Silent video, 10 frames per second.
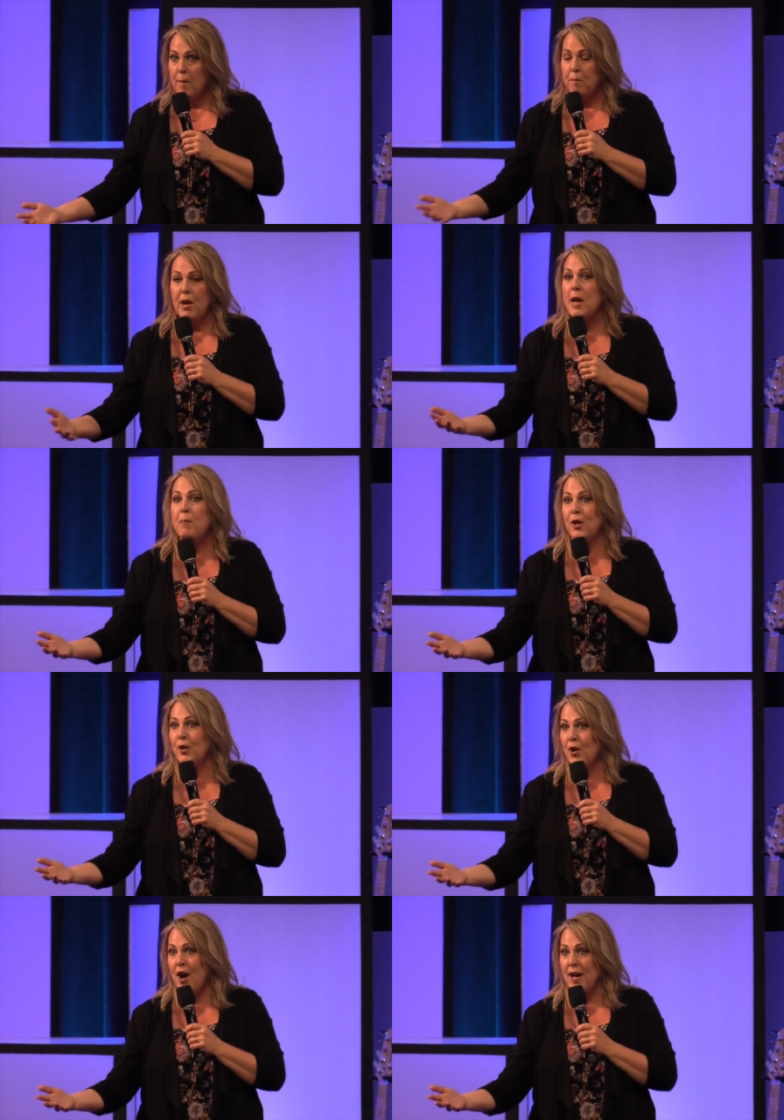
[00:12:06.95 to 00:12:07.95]
People are
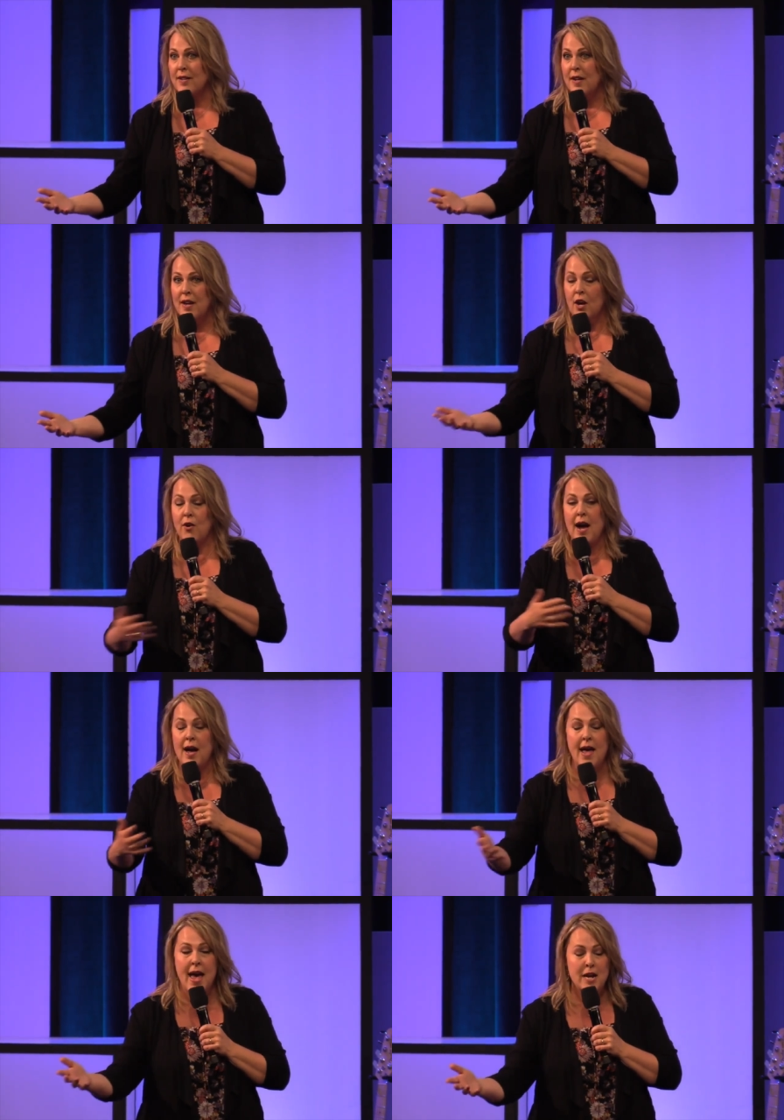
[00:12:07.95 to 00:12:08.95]
not or uh,
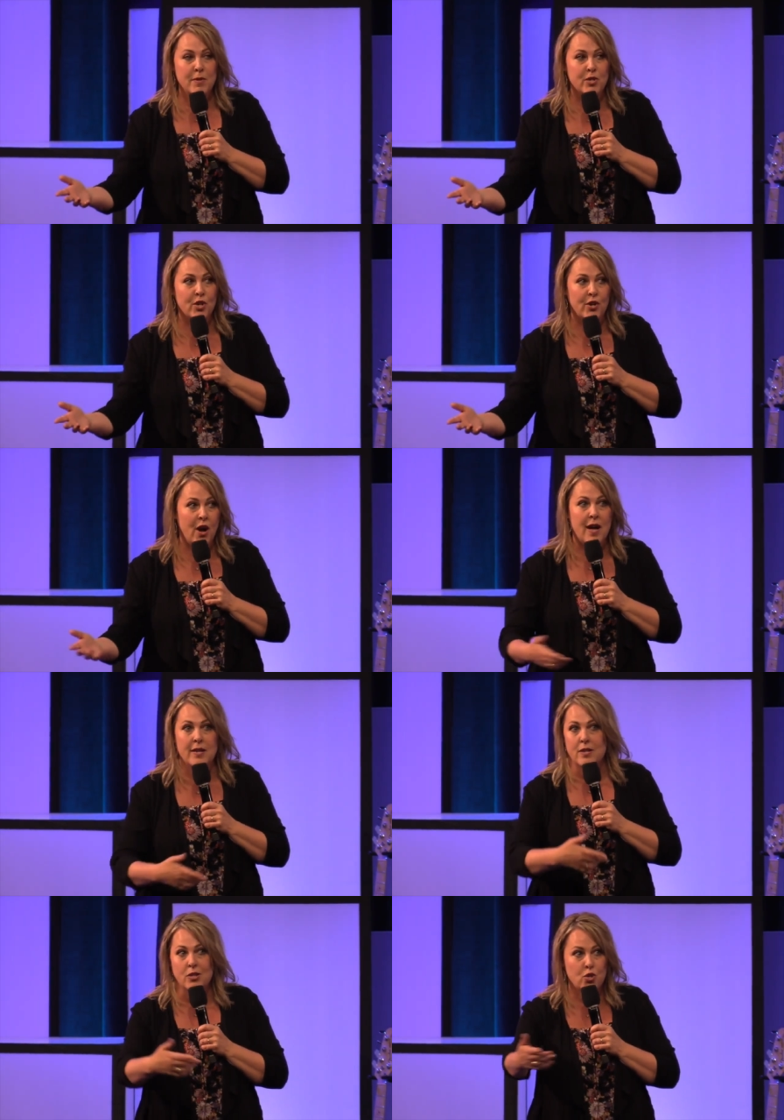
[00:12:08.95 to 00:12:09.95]
animals are
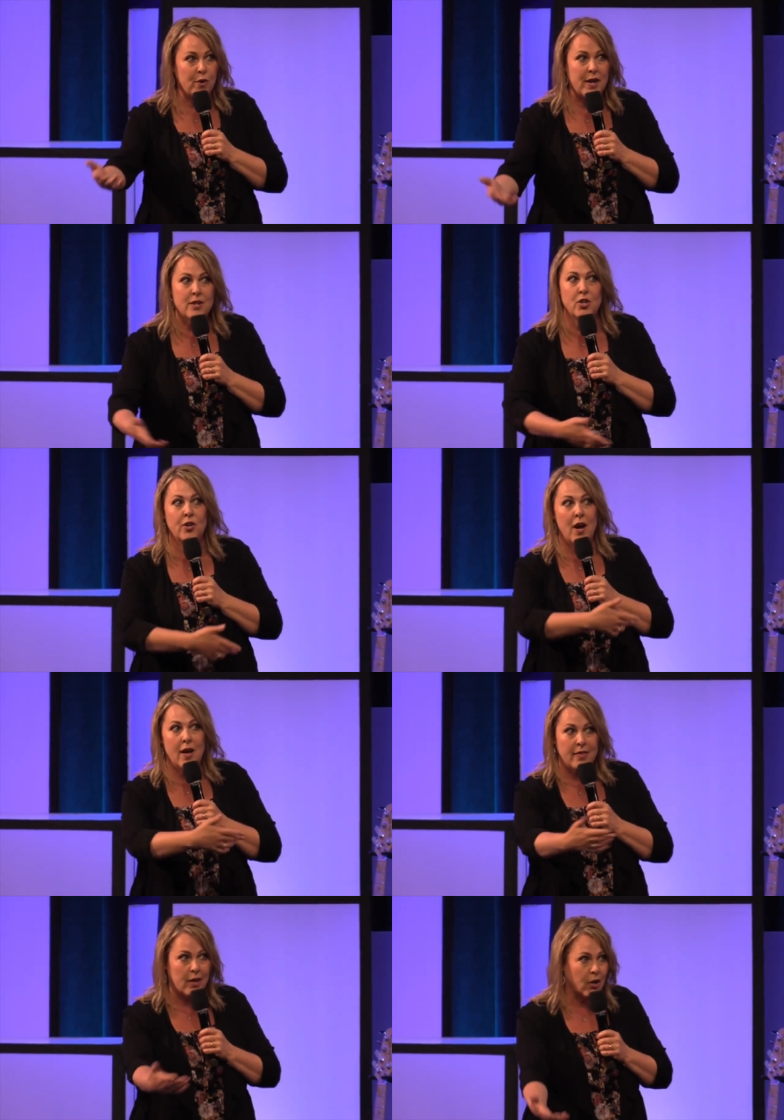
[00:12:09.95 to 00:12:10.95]
not trees are
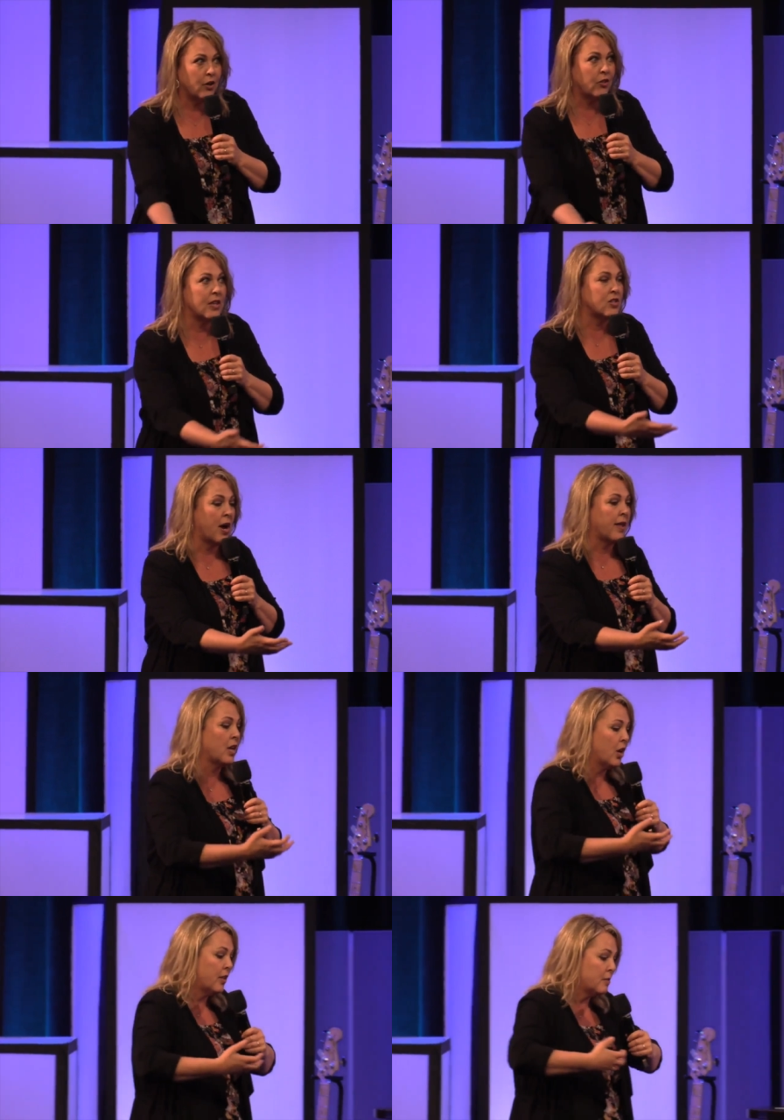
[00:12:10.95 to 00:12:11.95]
not the earth is not the
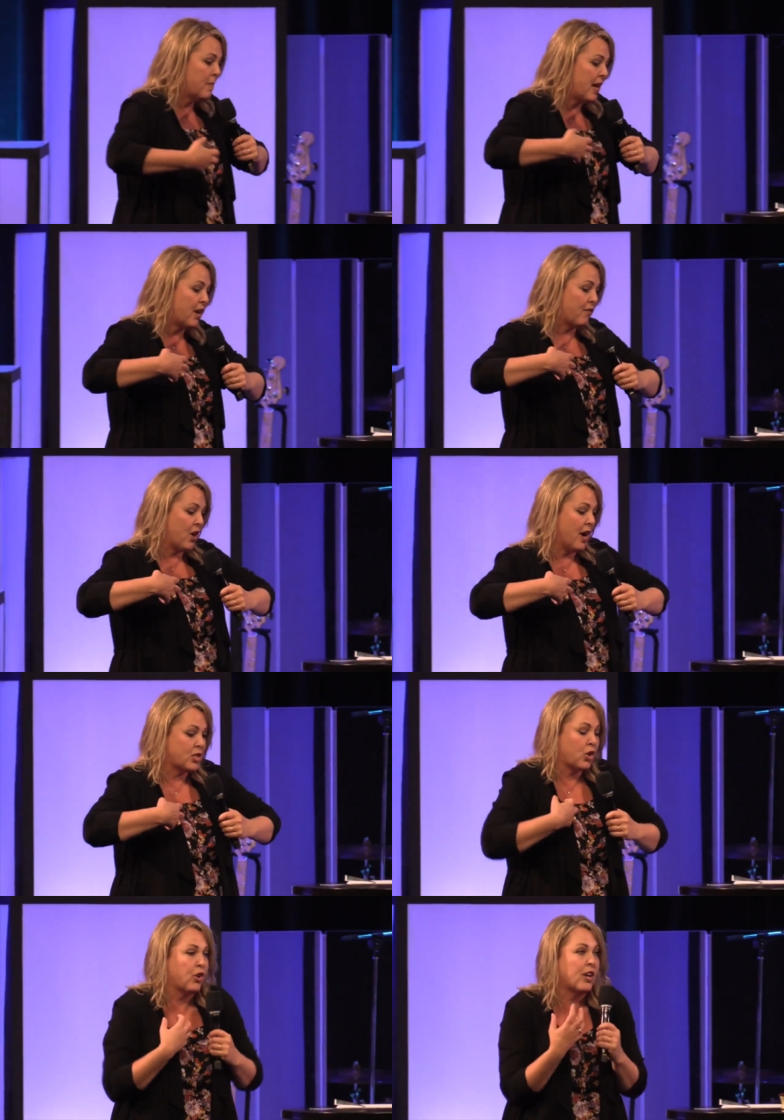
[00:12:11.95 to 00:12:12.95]
earth is made out of god's
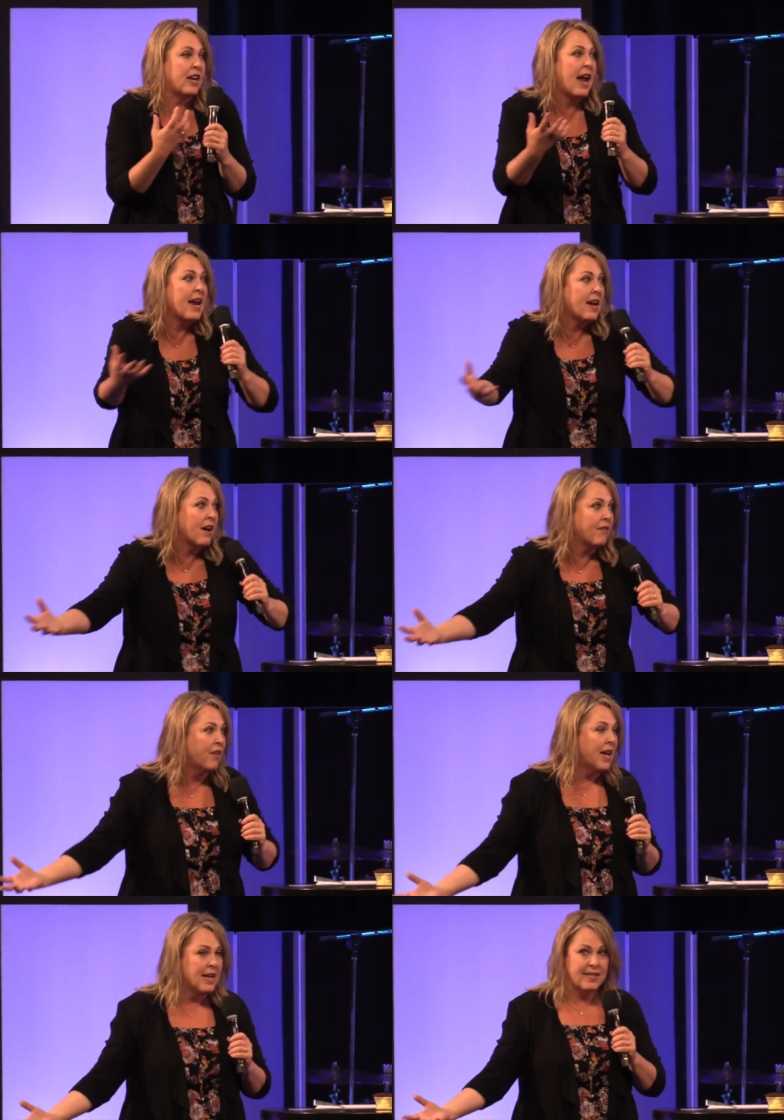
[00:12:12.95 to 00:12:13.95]
creative
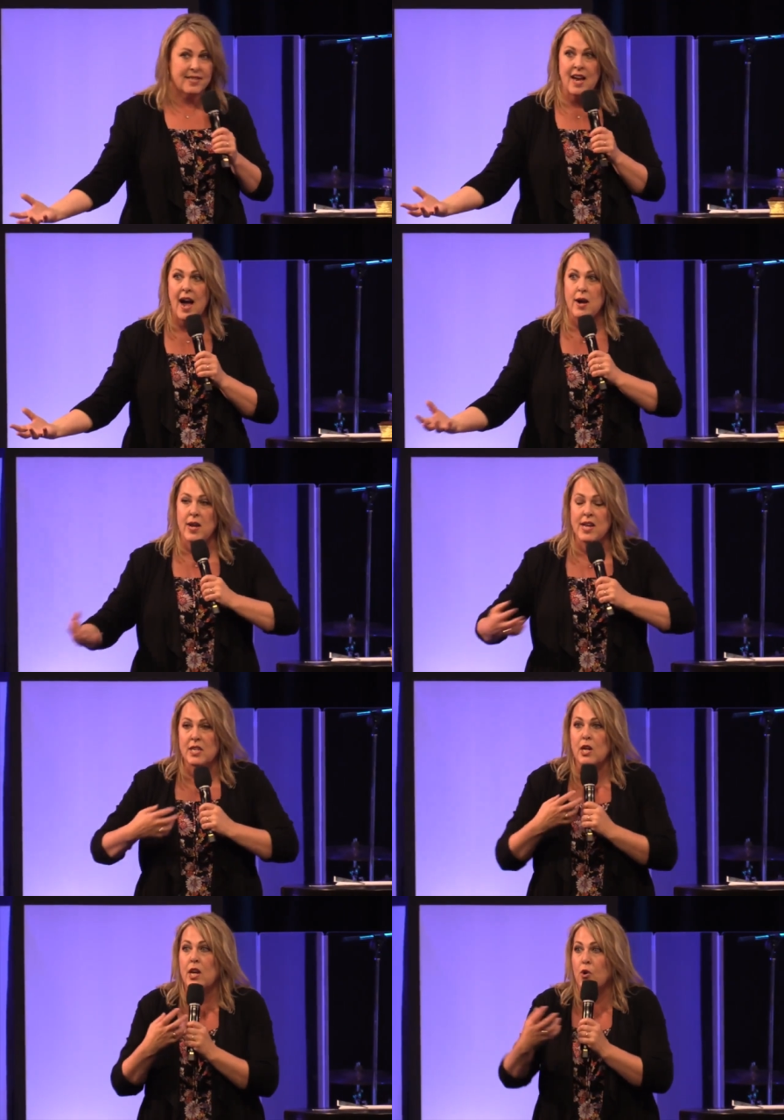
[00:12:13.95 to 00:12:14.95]
side his
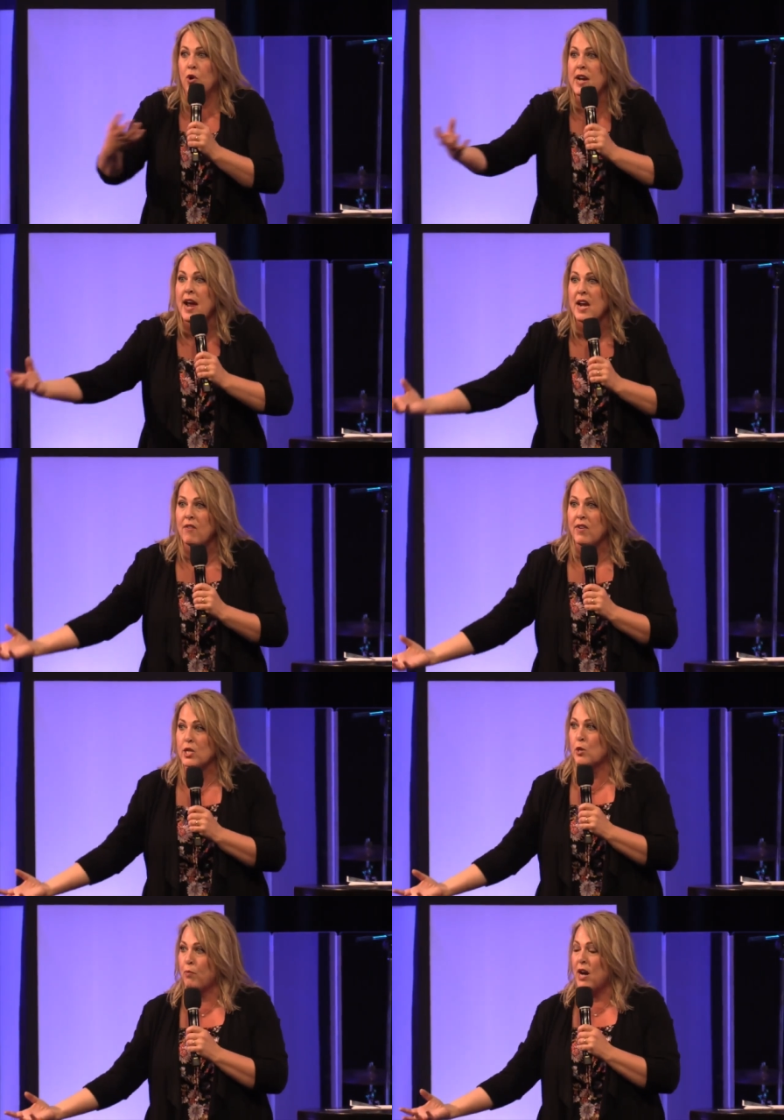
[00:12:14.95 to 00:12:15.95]
creative
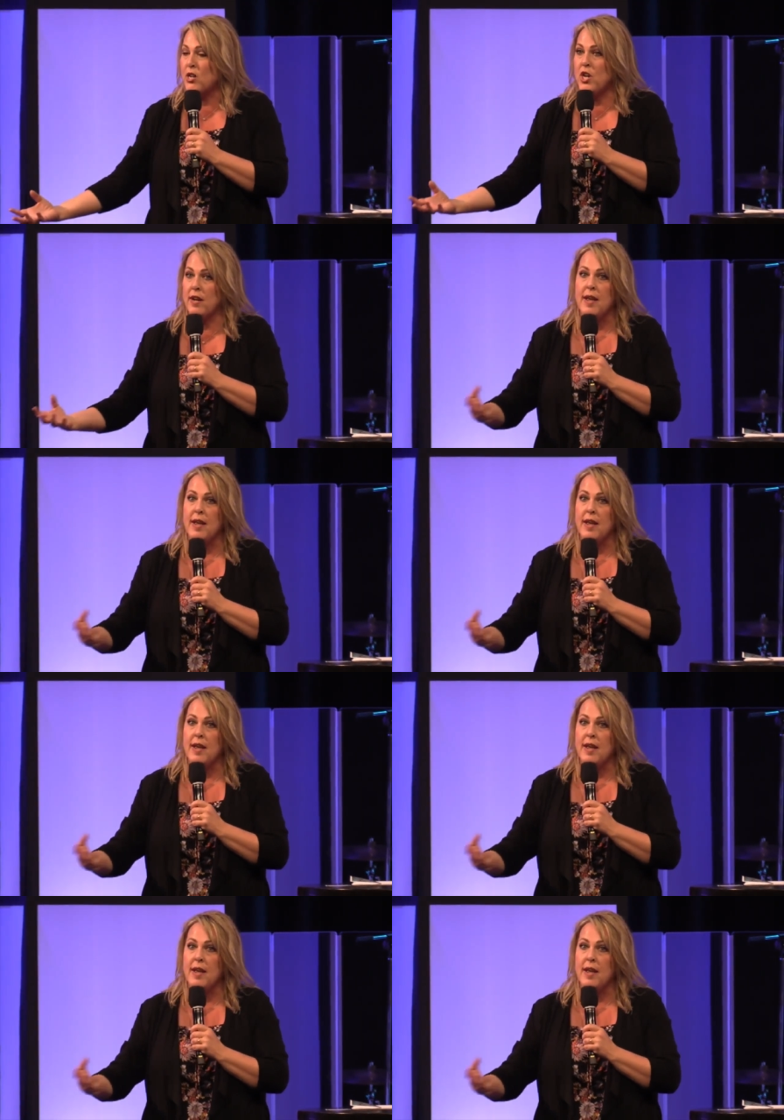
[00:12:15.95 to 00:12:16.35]
expression